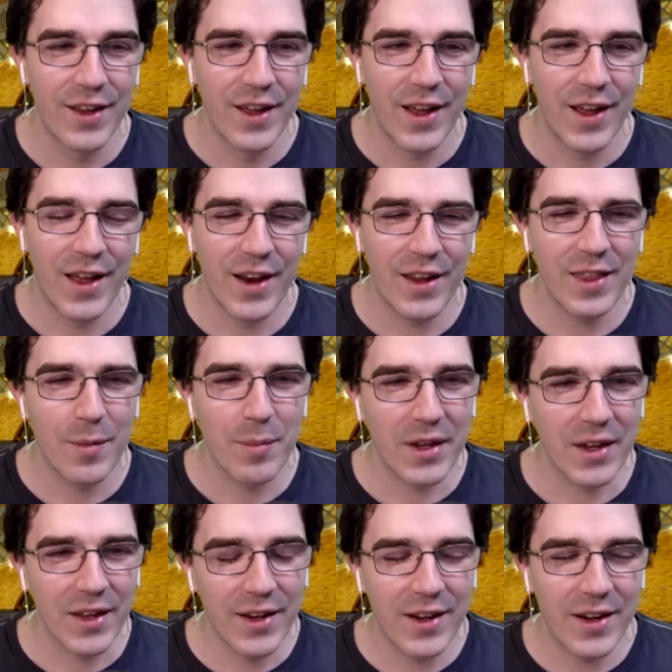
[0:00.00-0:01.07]
And at the
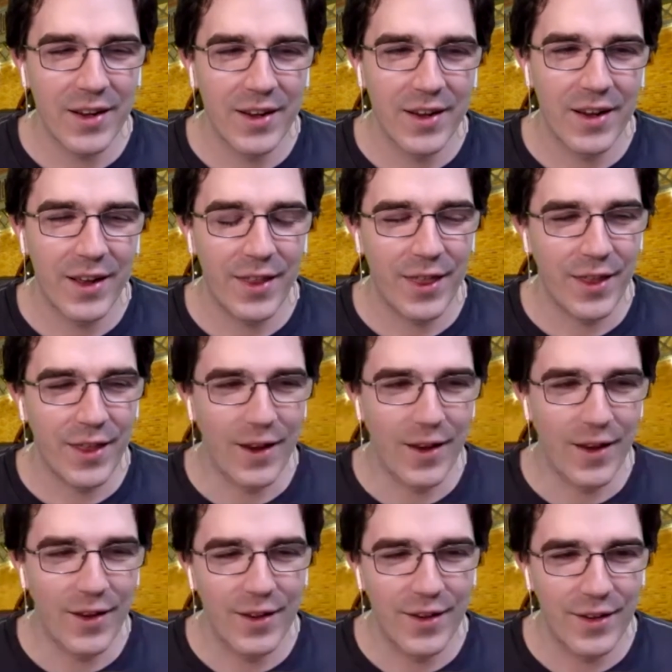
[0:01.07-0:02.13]
beginning, I think
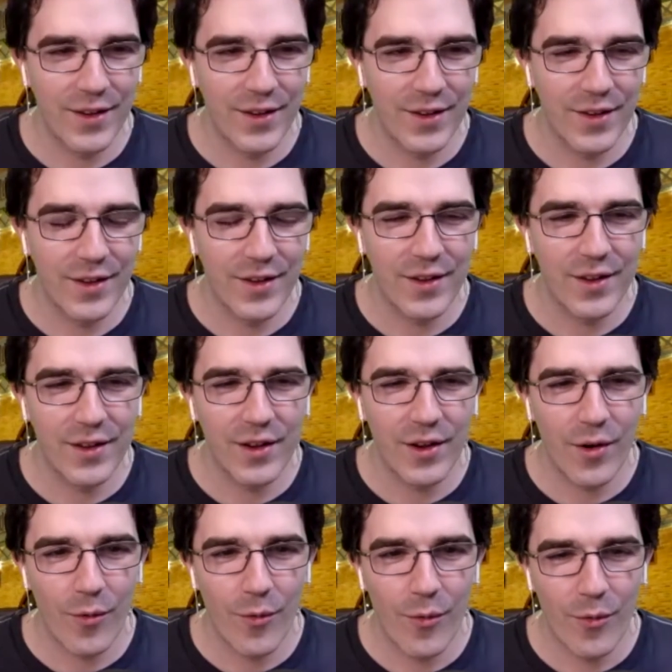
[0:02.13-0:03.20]

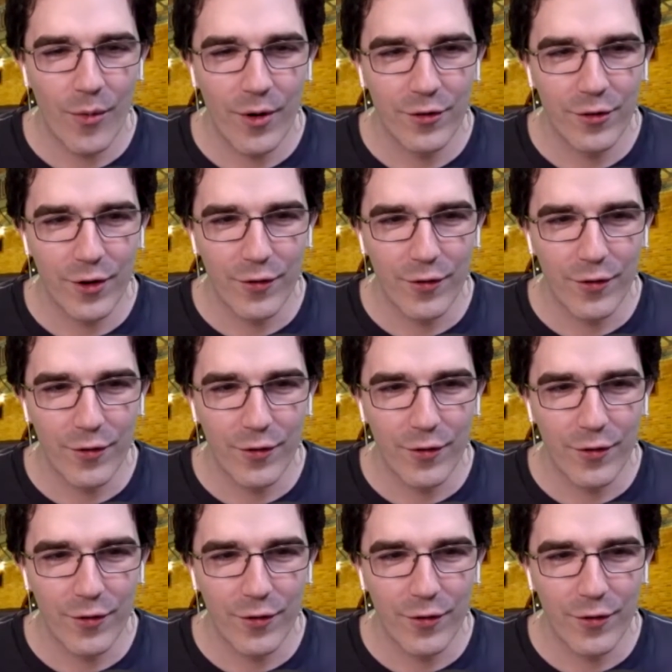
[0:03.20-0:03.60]
we're sort of